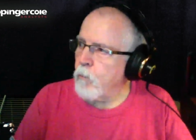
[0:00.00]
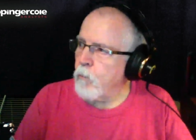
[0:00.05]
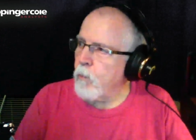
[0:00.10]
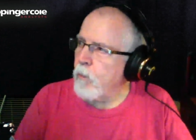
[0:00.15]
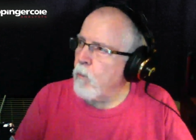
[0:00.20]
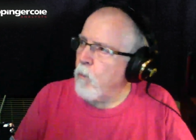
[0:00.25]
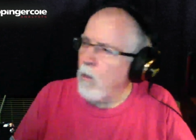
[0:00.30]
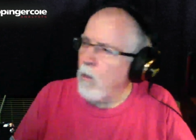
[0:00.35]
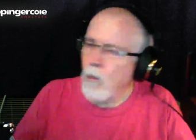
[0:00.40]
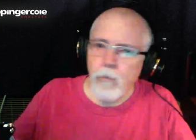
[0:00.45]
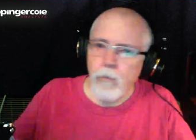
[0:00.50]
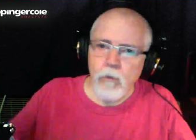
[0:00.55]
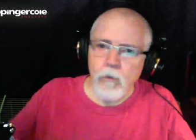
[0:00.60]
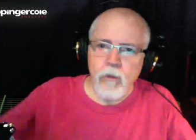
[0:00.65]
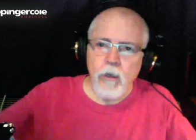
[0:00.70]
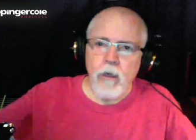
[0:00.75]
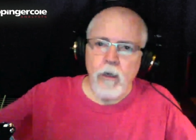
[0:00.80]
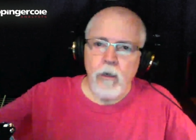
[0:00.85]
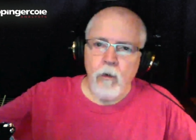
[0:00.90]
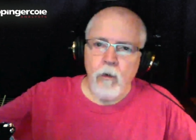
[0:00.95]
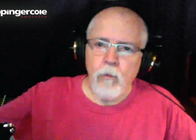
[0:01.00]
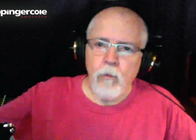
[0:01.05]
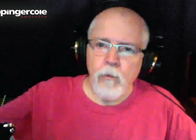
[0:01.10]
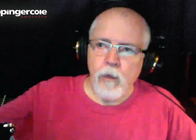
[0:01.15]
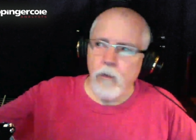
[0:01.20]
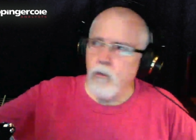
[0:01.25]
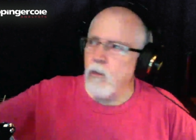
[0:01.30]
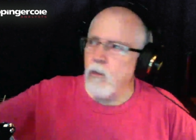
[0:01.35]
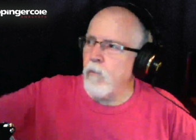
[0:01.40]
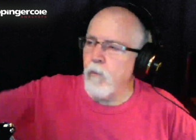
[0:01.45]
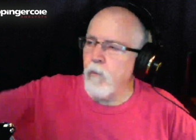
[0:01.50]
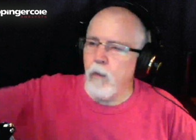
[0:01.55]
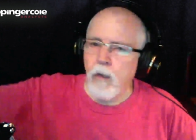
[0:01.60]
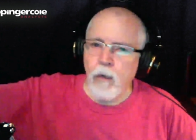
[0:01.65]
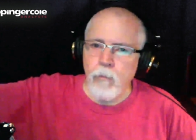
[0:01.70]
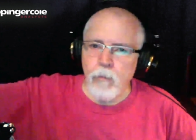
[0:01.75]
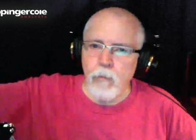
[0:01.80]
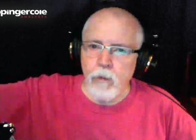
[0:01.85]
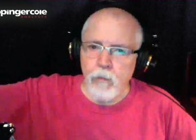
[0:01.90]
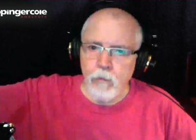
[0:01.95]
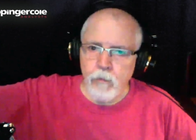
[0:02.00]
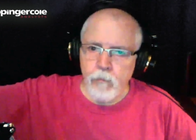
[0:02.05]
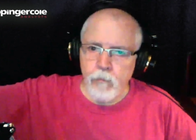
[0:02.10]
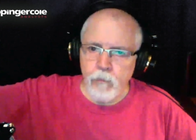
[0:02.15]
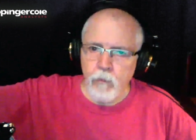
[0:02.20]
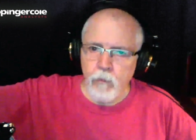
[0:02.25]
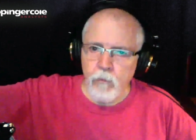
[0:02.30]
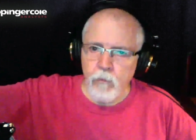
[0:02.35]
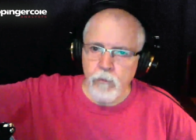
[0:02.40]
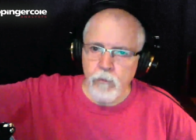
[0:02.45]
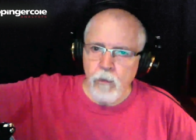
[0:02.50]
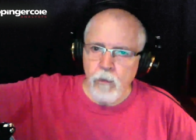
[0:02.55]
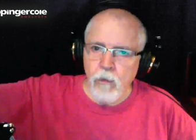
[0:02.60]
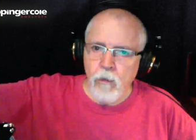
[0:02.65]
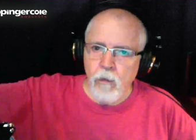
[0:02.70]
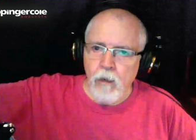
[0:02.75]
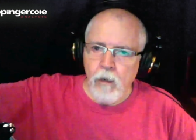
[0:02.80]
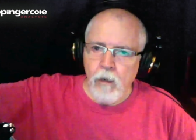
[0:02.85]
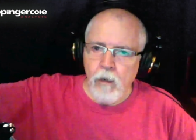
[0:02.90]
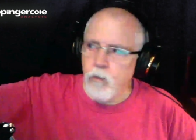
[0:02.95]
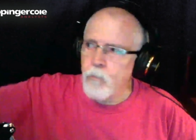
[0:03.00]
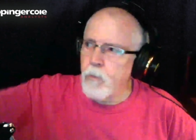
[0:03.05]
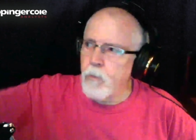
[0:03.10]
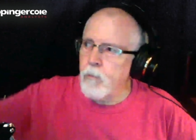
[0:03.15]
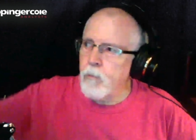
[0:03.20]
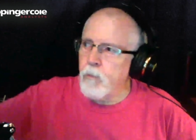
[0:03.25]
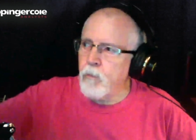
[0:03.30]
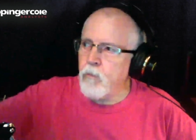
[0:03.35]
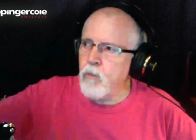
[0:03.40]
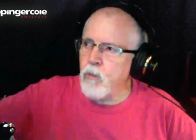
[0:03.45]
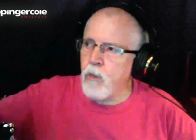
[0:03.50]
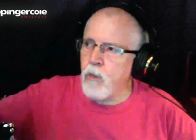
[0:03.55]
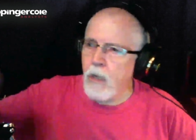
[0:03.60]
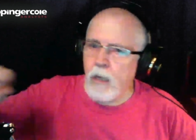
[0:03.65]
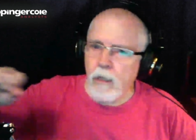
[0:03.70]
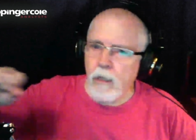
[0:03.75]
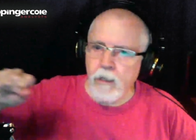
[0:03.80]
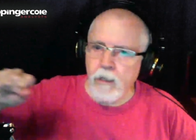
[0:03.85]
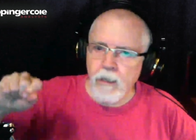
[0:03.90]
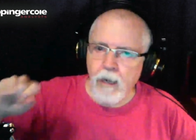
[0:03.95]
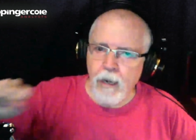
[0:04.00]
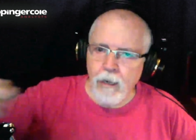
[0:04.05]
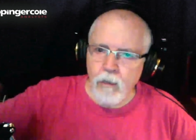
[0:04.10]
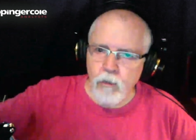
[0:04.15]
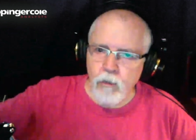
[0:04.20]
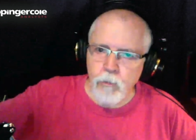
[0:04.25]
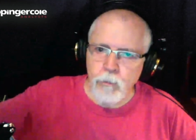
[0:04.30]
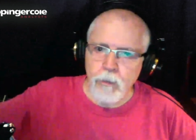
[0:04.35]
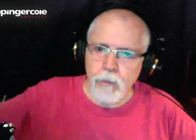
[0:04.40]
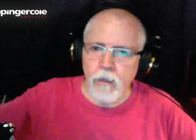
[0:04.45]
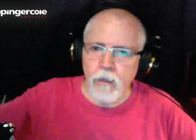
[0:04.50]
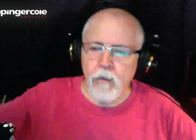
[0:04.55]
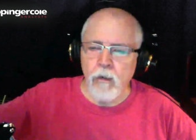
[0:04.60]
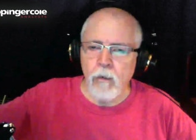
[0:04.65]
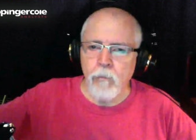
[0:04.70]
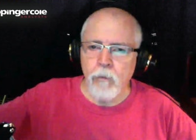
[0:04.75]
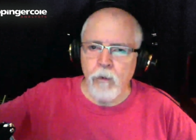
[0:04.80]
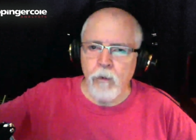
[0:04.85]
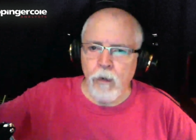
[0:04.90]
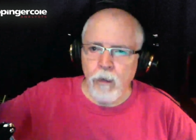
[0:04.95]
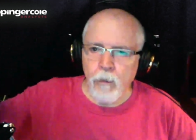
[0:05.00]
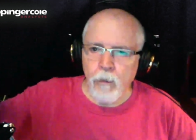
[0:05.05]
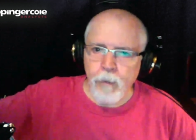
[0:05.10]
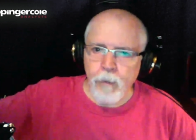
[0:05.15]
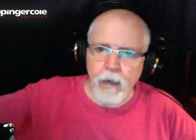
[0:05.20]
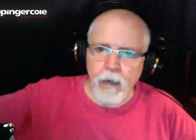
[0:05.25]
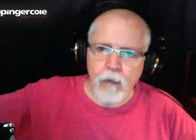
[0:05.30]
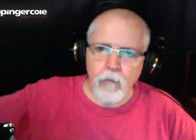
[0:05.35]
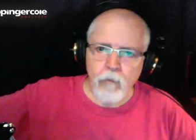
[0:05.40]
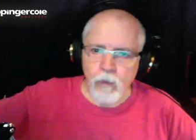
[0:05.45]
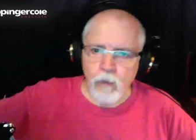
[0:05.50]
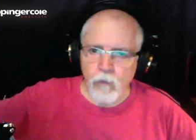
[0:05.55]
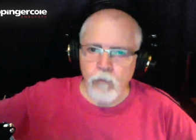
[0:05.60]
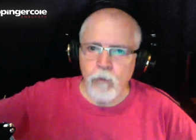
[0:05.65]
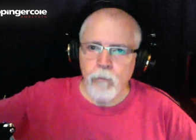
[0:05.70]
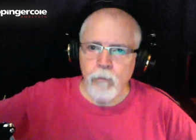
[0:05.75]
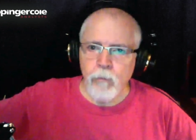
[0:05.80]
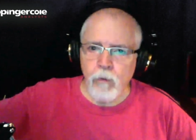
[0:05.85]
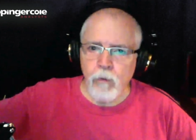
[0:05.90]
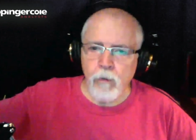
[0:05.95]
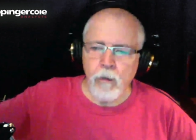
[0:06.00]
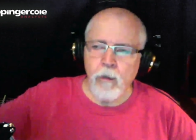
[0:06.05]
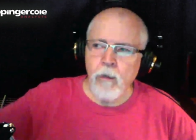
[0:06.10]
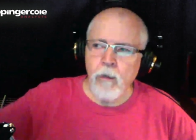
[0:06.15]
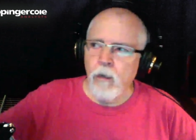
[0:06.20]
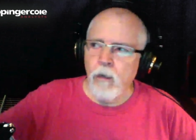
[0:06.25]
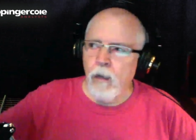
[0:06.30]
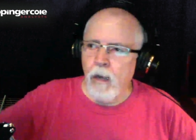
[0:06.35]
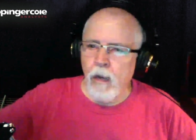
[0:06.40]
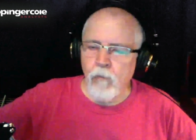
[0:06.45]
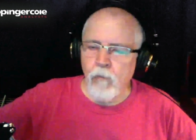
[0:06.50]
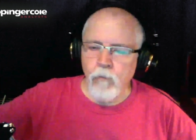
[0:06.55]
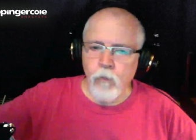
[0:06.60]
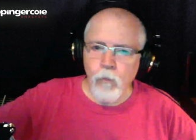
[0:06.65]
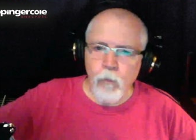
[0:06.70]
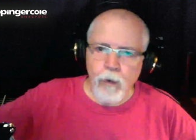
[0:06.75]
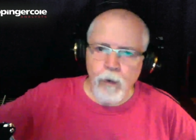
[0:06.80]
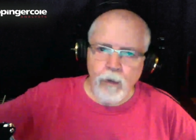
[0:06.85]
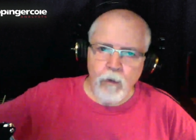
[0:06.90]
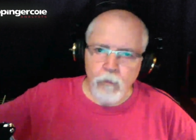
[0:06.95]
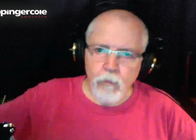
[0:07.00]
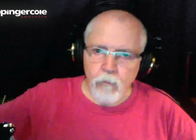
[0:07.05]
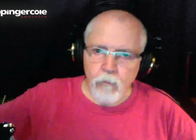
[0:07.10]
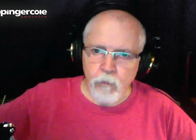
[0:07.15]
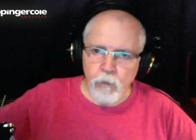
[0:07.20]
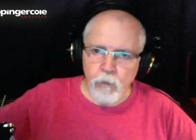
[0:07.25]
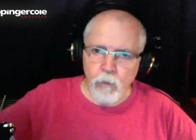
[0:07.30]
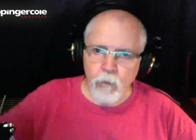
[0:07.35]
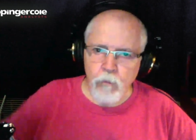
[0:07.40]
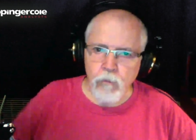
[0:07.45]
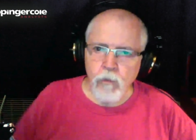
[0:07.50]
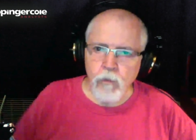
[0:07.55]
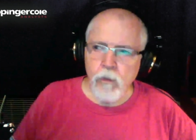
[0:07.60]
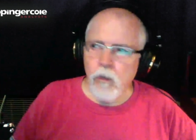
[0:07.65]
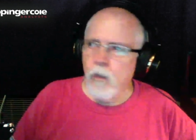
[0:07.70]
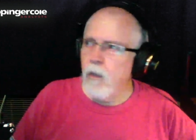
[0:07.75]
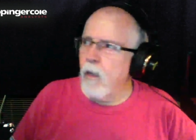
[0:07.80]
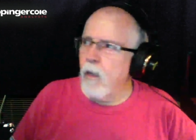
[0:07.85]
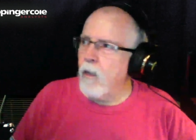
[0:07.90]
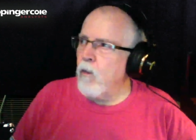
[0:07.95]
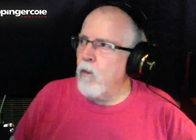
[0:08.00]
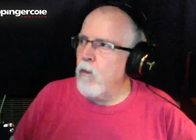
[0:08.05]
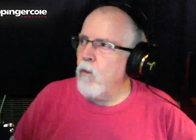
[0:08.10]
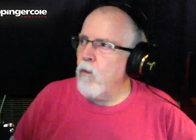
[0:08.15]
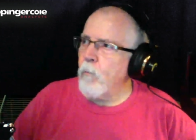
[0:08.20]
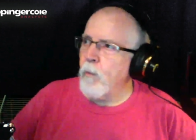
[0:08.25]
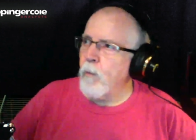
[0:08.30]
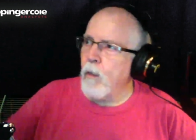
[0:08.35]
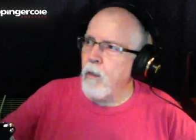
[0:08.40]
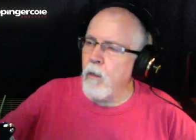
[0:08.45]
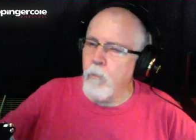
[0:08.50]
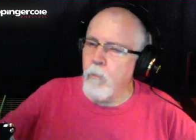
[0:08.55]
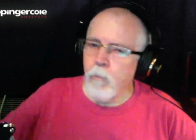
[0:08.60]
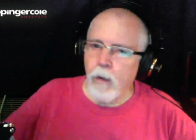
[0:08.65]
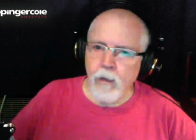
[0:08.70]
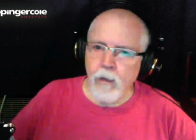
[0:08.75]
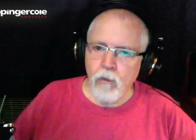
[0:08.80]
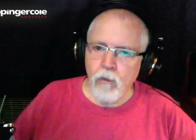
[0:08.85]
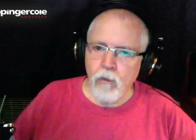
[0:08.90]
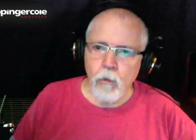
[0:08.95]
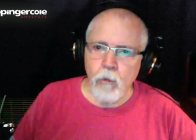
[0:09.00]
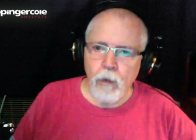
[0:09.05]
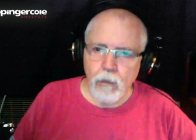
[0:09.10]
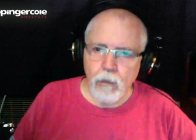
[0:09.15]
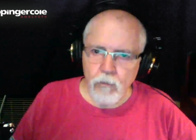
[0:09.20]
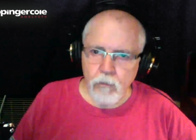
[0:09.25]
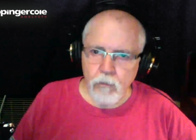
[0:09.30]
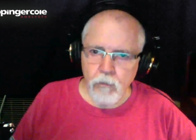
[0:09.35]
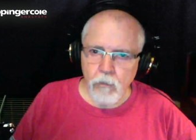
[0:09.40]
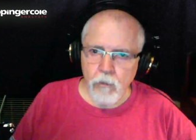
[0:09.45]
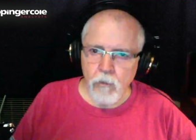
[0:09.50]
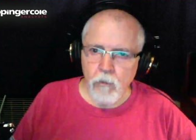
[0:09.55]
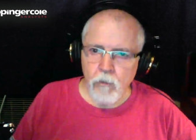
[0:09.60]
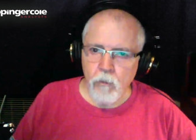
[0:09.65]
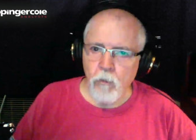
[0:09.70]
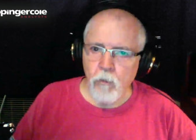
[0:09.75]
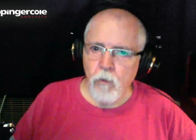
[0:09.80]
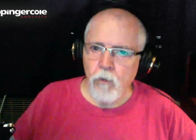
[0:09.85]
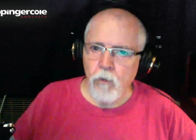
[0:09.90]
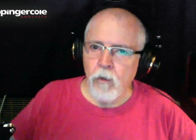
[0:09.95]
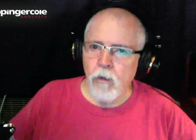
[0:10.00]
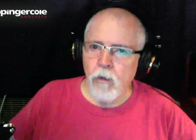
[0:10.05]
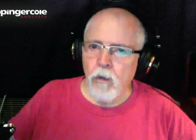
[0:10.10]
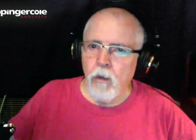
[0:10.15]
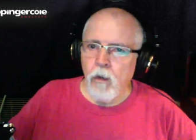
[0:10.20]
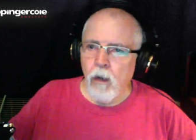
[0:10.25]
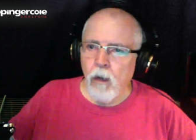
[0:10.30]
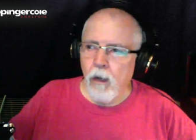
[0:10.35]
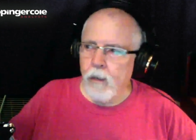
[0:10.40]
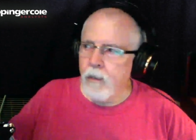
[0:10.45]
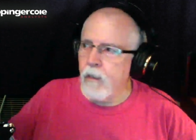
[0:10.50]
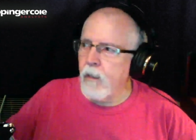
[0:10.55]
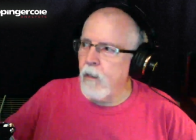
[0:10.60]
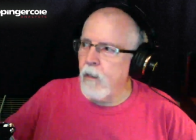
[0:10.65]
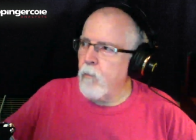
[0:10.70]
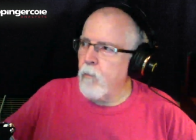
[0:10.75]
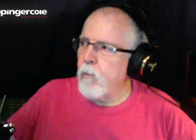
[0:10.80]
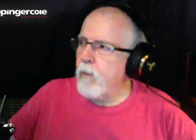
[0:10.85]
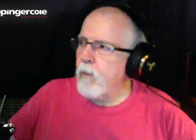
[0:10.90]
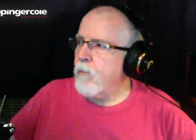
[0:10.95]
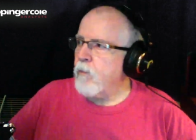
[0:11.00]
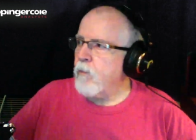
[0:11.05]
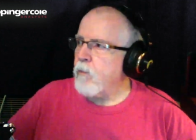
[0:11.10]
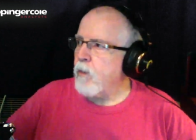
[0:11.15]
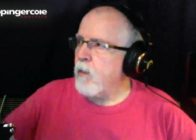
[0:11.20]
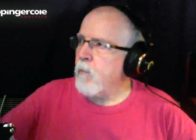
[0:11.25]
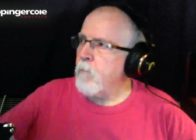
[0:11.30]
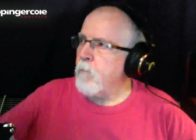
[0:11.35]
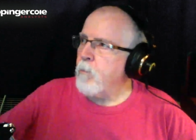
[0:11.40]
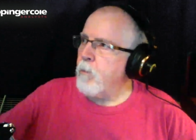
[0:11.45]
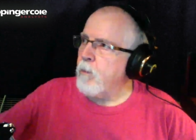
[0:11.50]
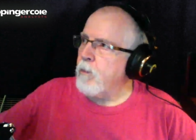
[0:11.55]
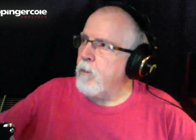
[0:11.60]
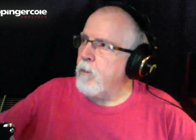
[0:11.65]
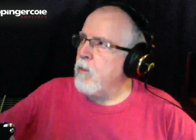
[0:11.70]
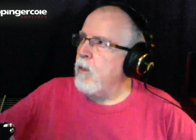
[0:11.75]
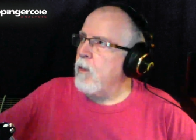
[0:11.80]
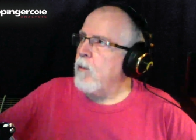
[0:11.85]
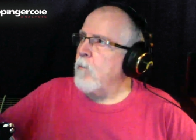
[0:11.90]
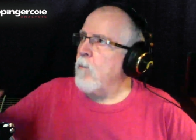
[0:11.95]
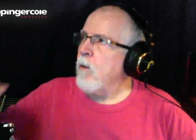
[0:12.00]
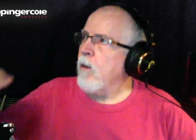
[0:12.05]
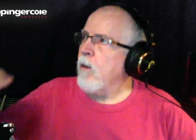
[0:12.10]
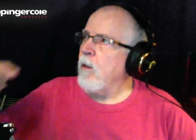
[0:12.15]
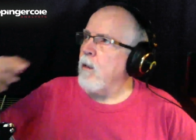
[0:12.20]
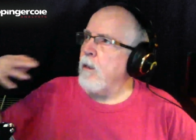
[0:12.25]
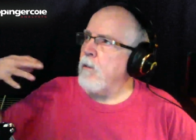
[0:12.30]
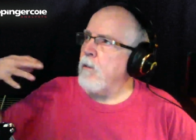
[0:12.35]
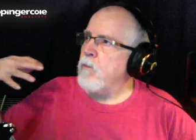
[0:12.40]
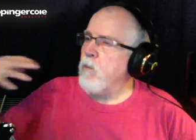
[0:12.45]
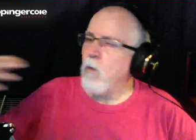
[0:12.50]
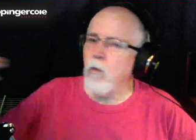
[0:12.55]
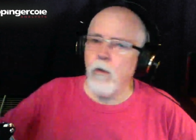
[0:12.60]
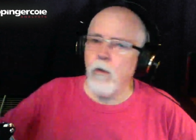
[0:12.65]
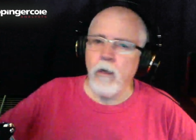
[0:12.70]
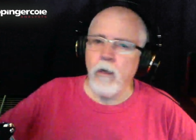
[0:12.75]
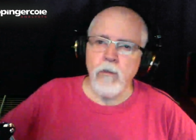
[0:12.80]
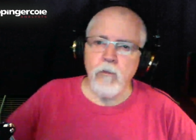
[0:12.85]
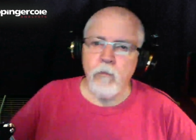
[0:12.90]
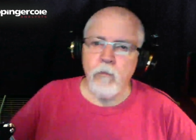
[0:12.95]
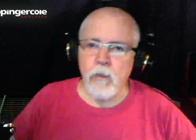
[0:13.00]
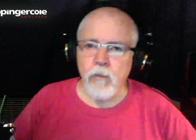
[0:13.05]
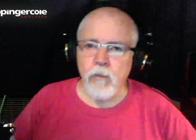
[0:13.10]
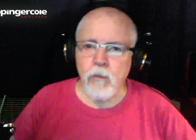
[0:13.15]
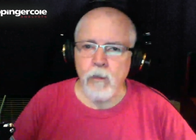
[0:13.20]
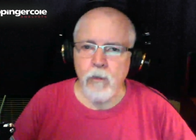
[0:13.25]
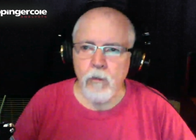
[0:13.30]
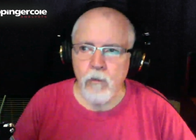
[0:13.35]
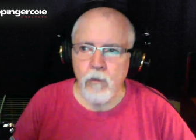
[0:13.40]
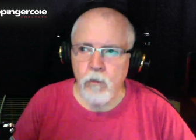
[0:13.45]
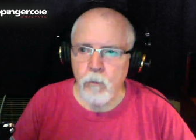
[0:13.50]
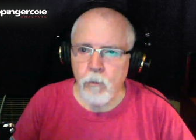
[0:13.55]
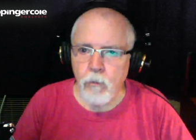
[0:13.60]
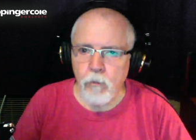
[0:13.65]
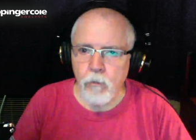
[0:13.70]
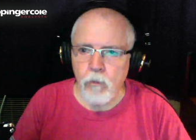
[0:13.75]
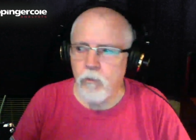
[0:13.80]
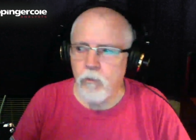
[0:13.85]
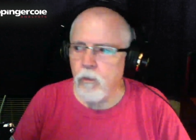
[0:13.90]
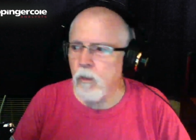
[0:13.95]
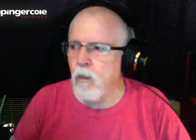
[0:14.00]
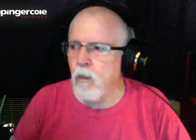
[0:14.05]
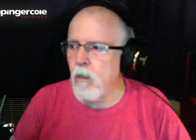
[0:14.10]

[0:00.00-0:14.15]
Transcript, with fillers: What are all the books that I own? I should have a library of those. I should be able to scan the ISBN number on the back of every book, have a record of those, and I'll know I'm not going to buy it twice, you know, or I can get rid of these. I can put these on the market. I use all kinds of things I could do with those.